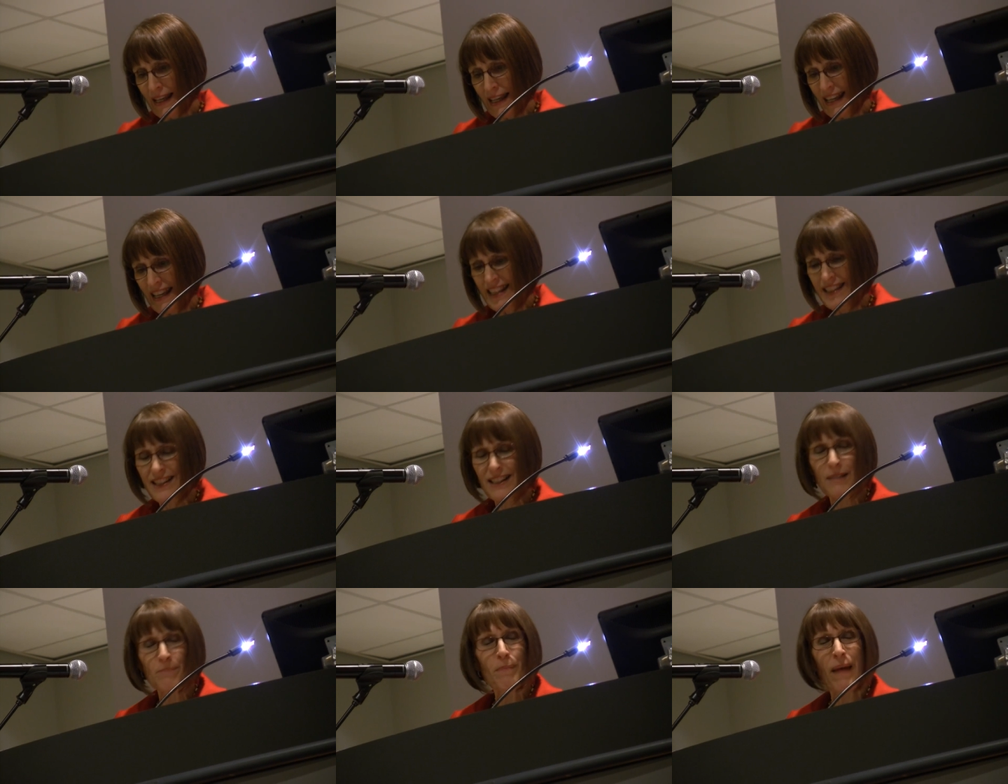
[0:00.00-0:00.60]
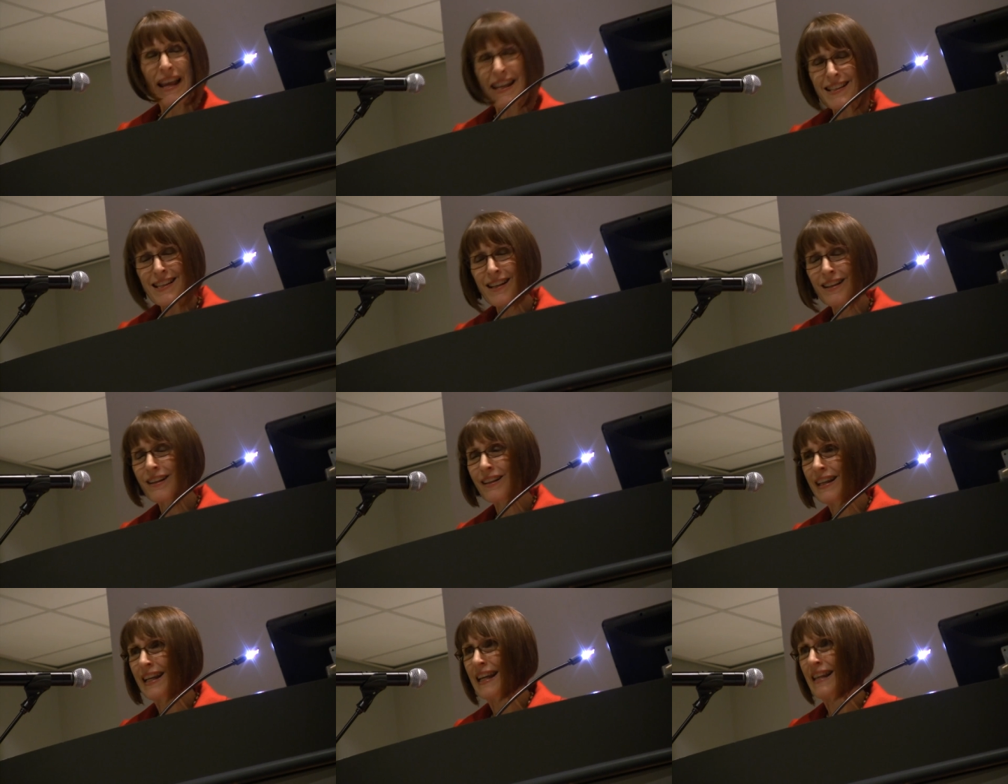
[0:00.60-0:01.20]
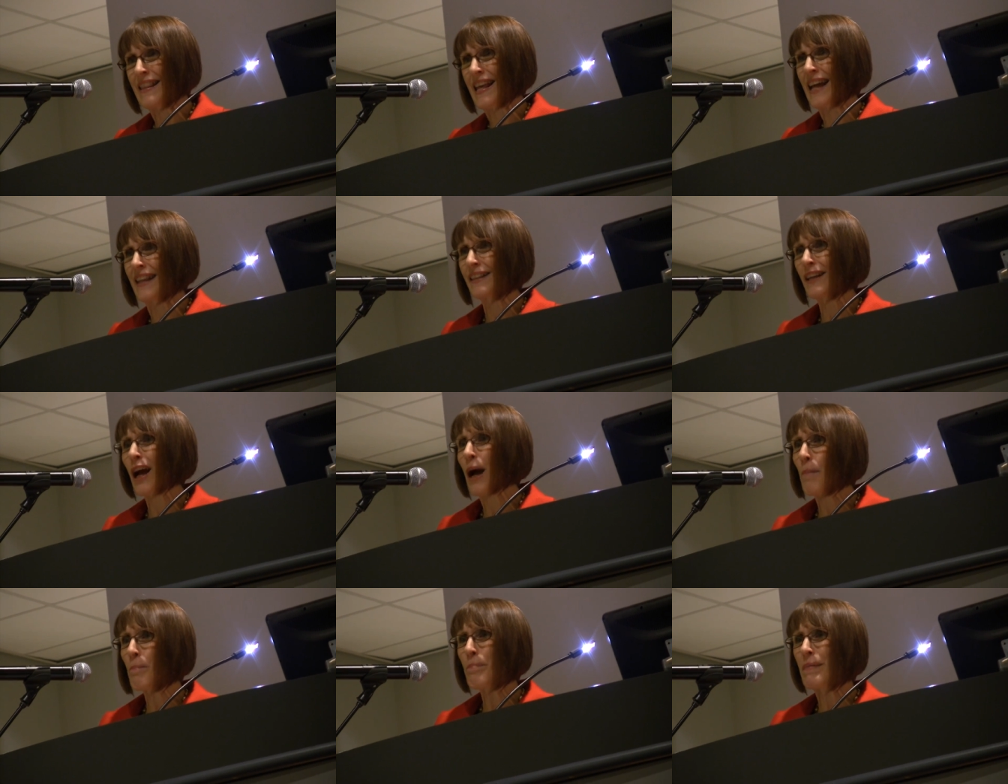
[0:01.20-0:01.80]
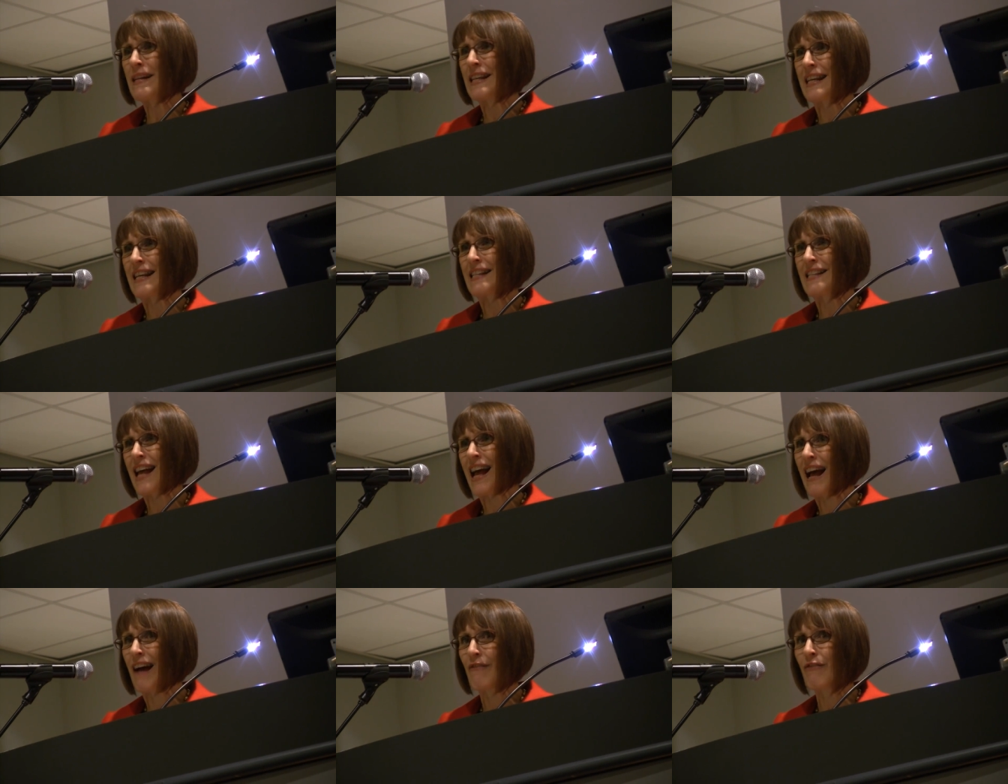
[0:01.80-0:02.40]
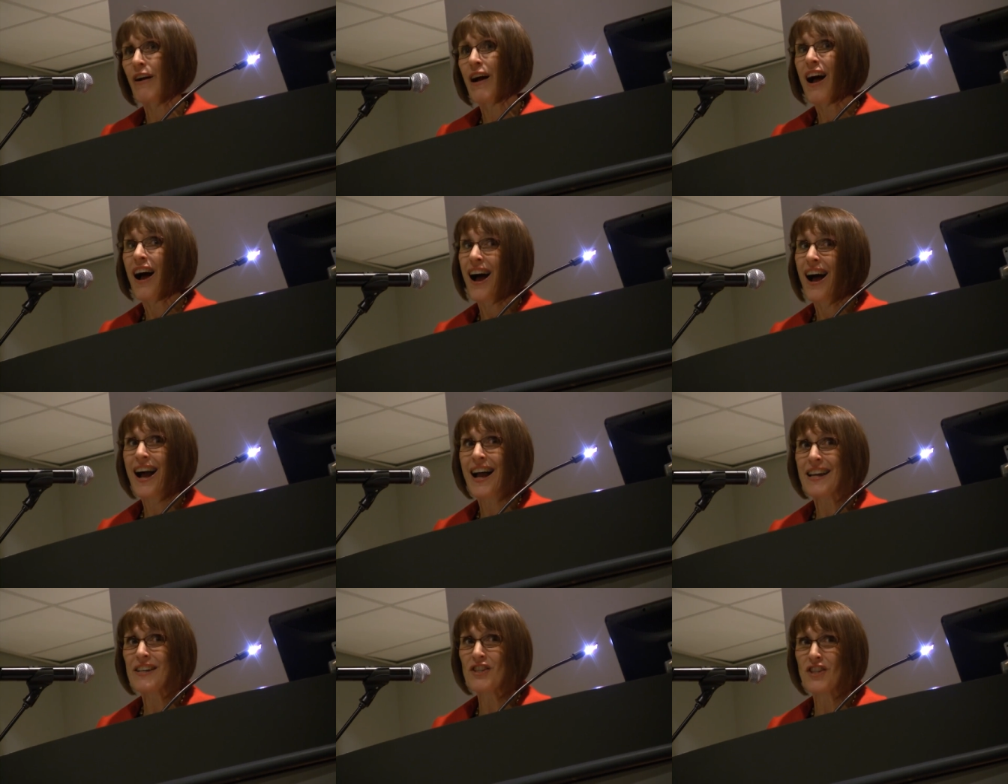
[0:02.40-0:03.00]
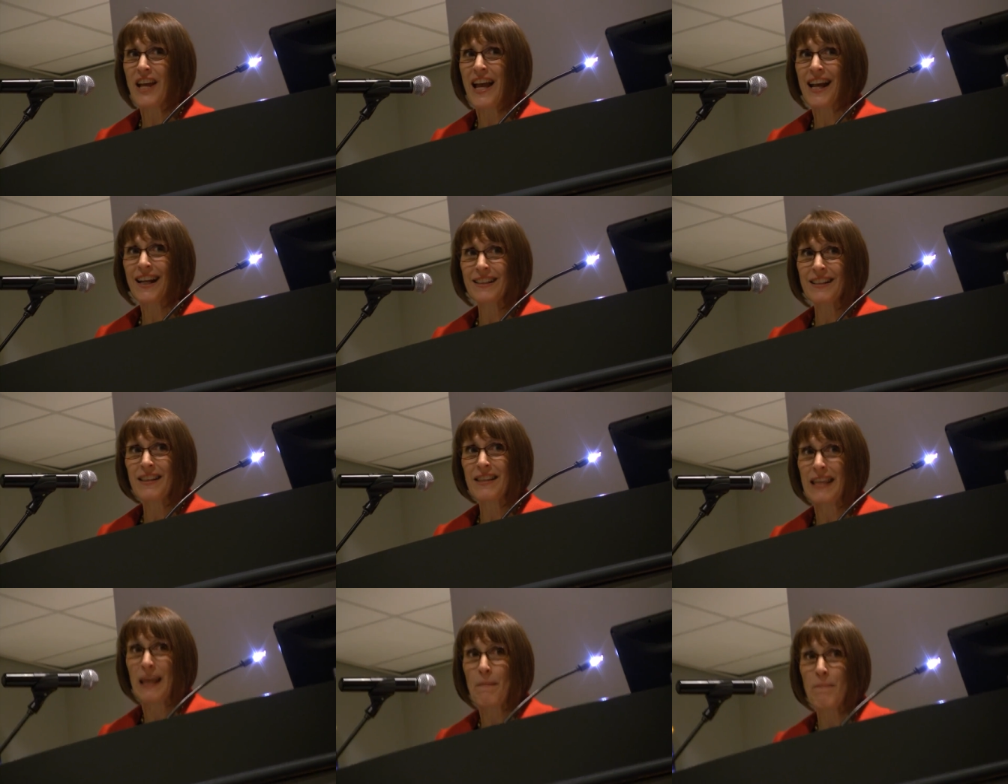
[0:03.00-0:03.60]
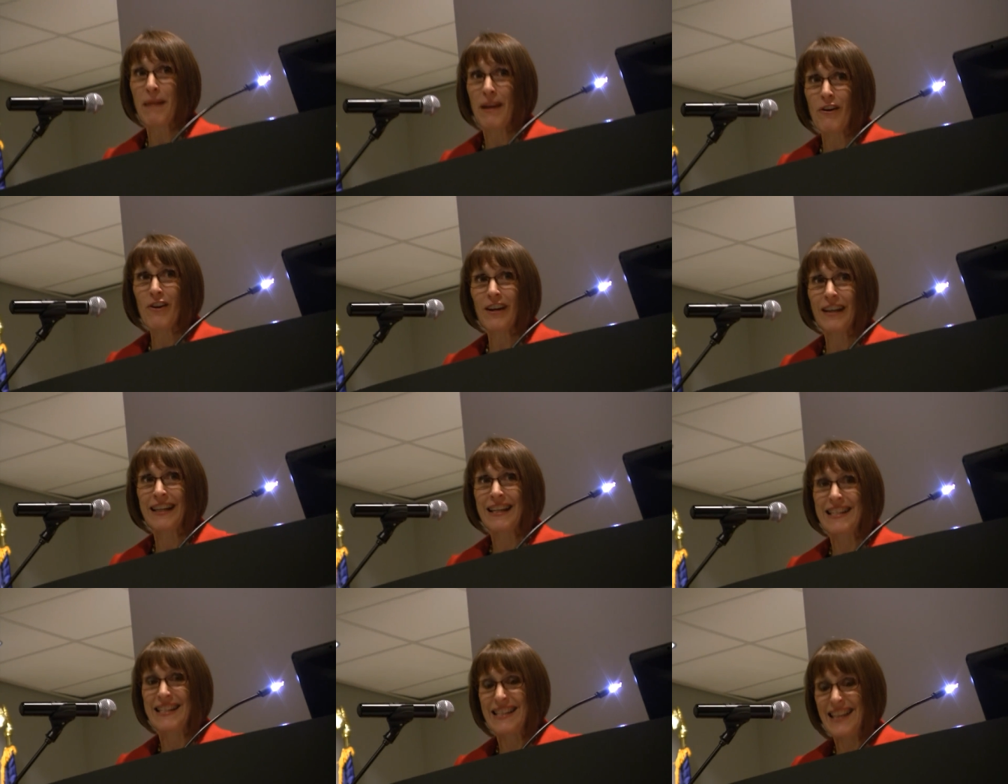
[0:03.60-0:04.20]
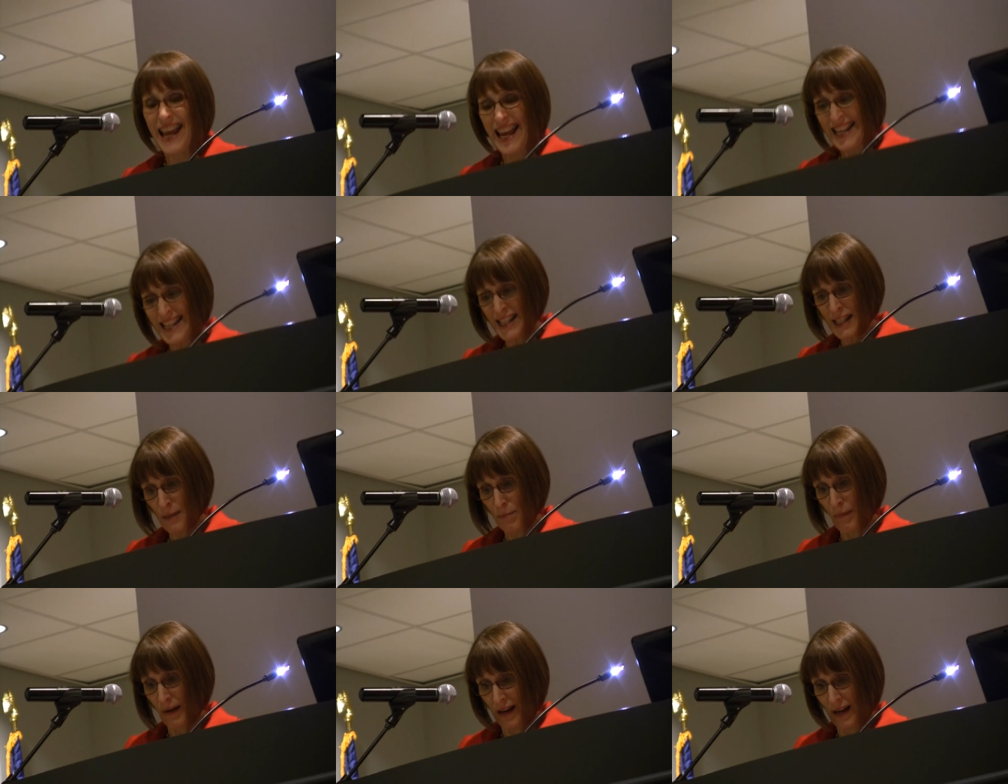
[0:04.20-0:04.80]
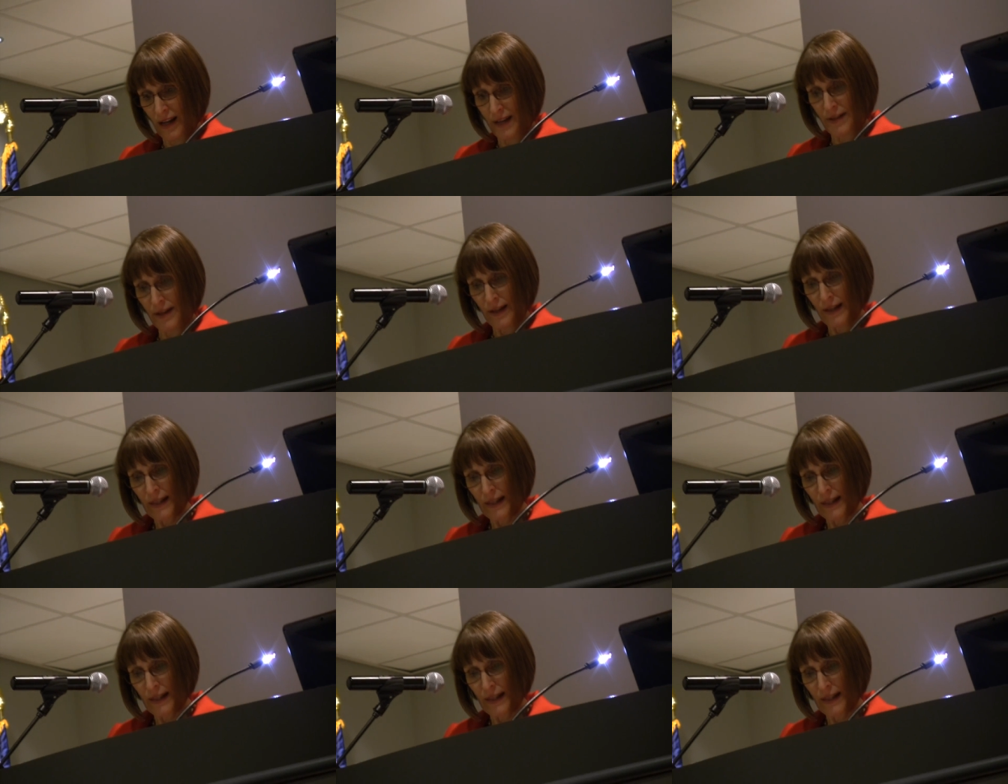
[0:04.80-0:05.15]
it's basically that companies have hijacked the American taste bud.